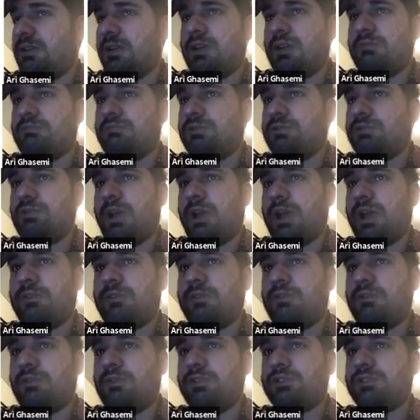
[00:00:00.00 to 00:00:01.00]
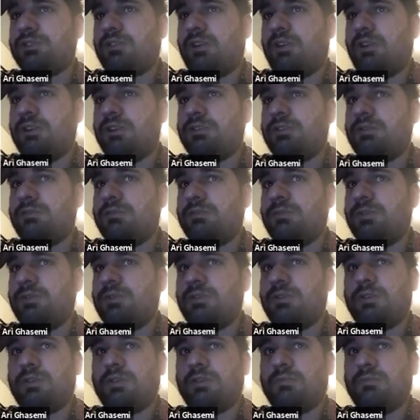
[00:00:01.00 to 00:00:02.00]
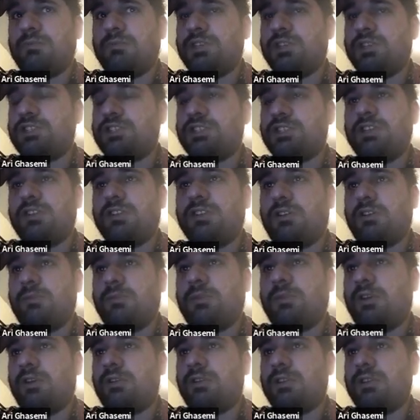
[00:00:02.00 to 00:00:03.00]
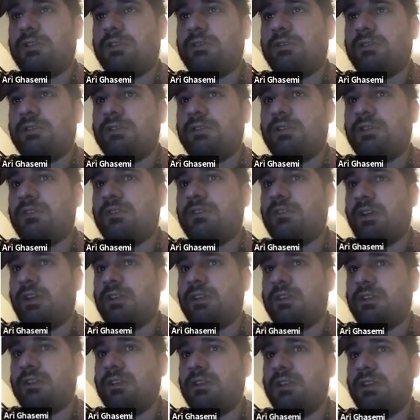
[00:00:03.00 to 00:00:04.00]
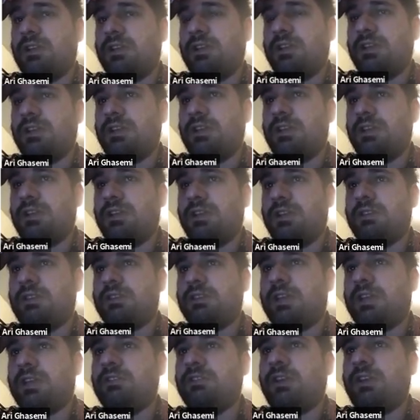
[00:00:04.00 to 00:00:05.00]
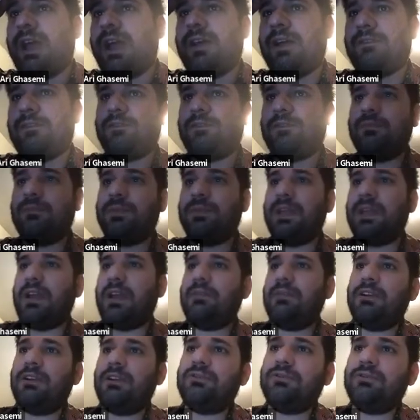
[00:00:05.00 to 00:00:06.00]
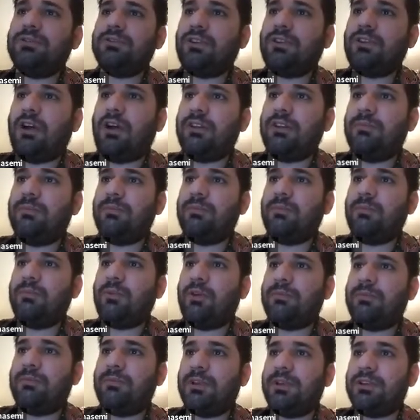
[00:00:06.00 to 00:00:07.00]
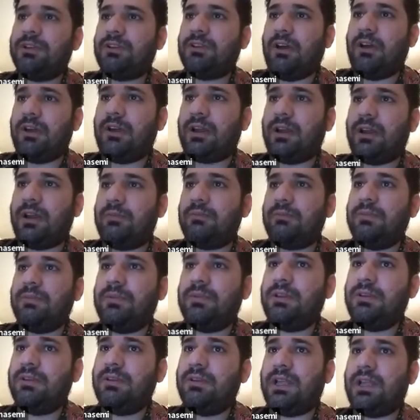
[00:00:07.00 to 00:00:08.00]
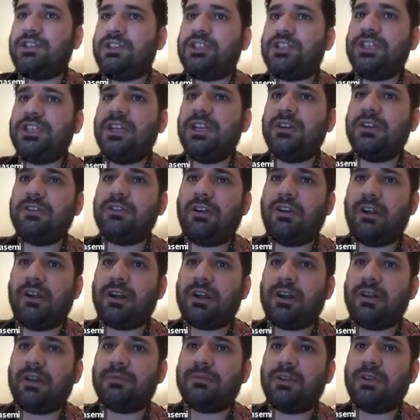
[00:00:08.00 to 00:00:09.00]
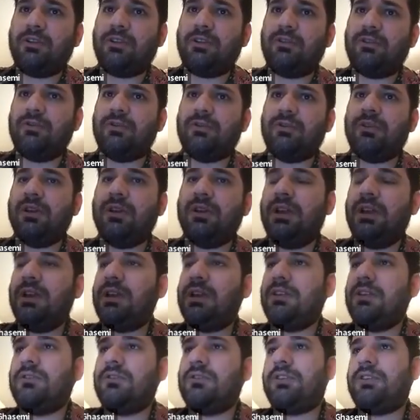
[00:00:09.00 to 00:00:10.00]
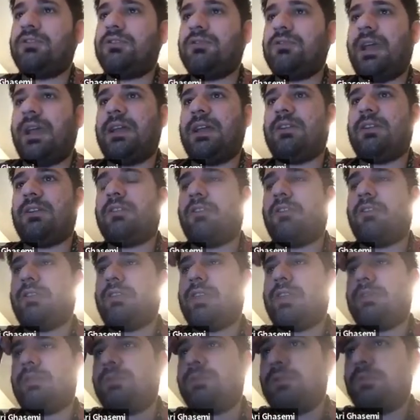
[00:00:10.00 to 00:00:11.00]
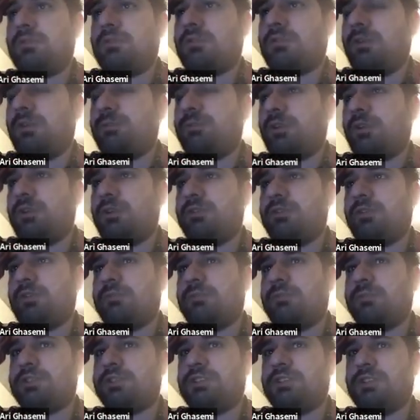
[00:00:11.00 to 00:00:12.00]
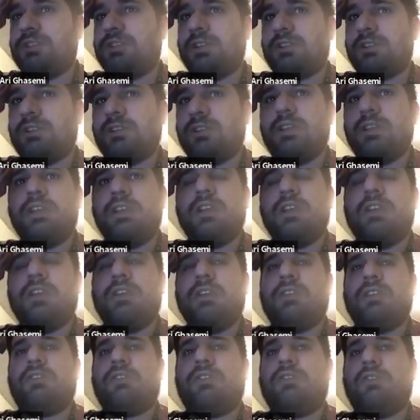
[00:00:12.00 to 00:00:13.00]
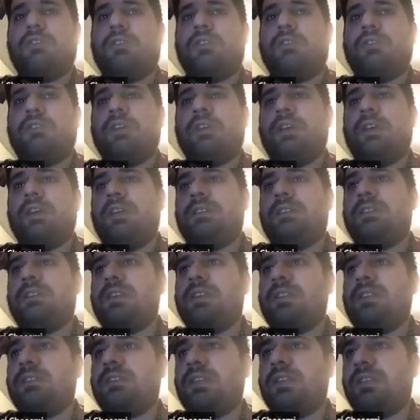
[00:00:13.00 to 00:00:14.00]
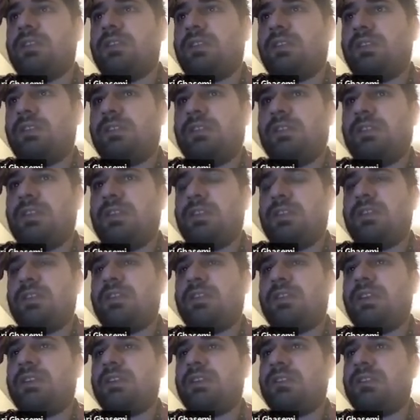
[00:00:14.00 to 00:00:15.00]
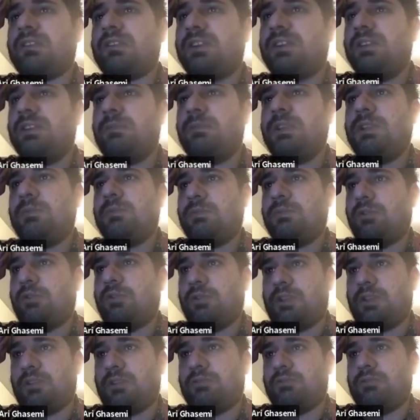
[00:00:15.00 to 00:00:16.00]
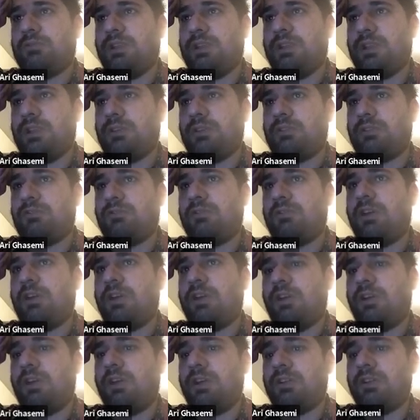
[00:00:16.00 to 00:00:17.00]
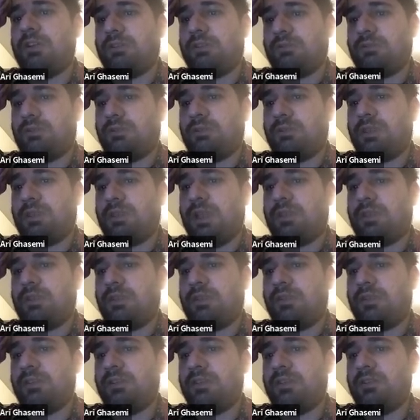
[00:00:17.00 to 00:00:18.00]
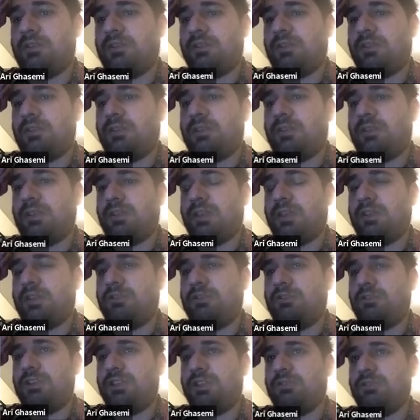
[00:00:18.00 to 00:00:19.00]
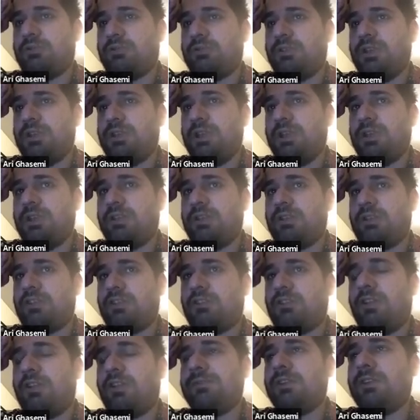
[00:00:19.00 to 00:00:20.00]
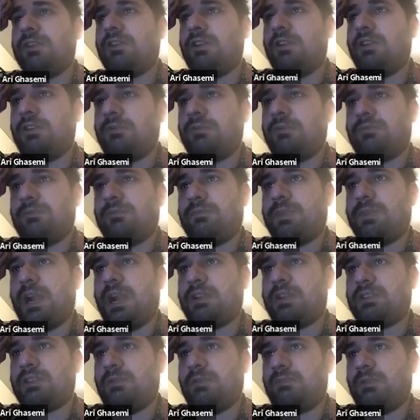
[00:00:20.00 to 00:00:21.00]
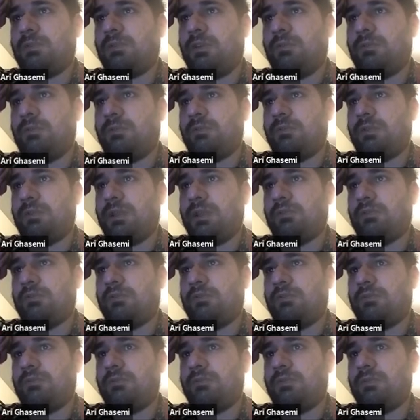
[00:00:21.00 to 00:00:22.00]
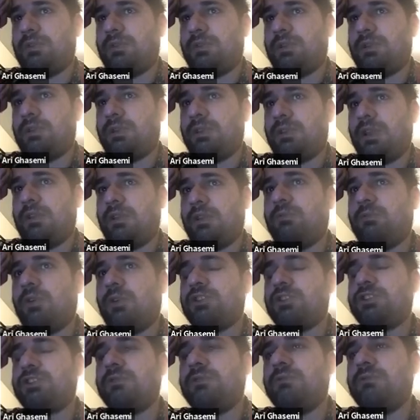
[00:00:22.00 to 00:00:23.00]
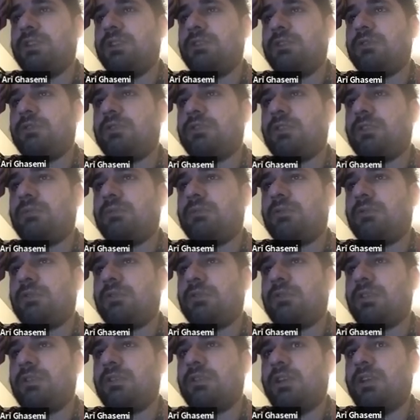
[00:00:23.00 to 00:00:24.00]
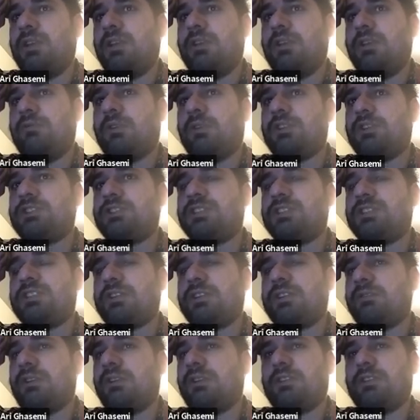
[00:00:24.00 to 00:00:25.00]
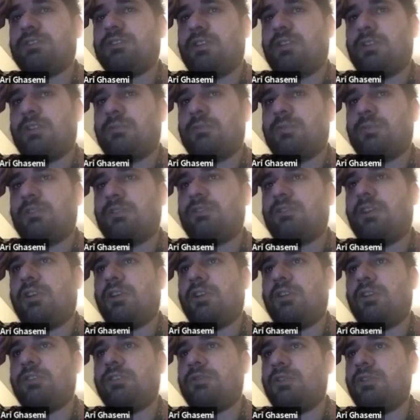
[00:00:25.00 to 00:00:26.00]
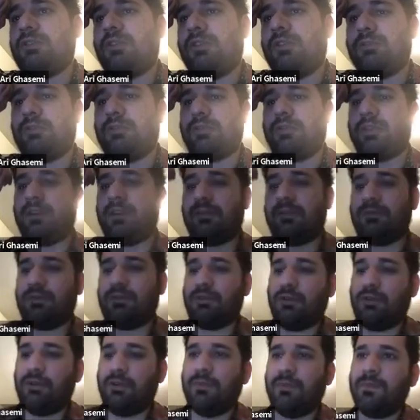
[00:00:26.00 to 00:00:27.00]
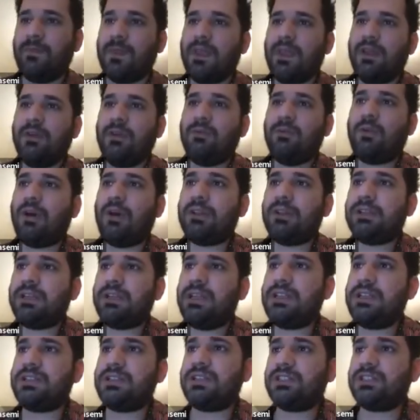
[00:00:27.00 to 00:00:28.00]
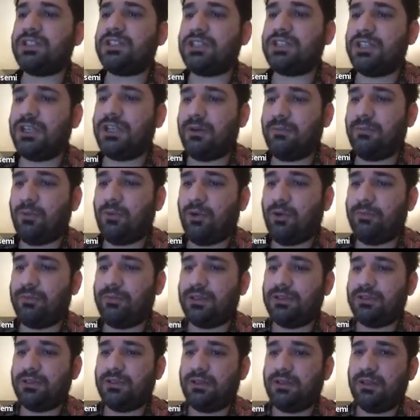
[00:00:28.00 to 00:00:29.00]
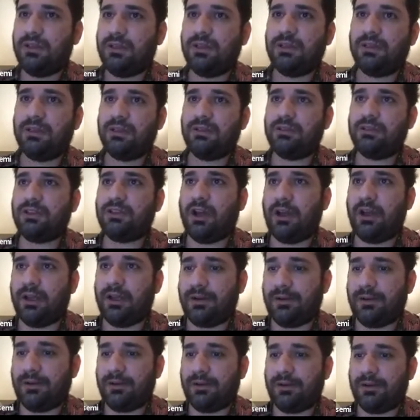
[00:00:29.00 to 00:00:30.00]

You have a course called machine component design. Then you have to be able to draw the moment diagram. and shear diagram, these two, in order to analyze that component of machinery. So this is extremely important to learn. So I that's the reason I say you need to solve a lot of practice problem at home and watch the videos I post, watch it several times, try to solve it yourself. So what is a shear moment diagram?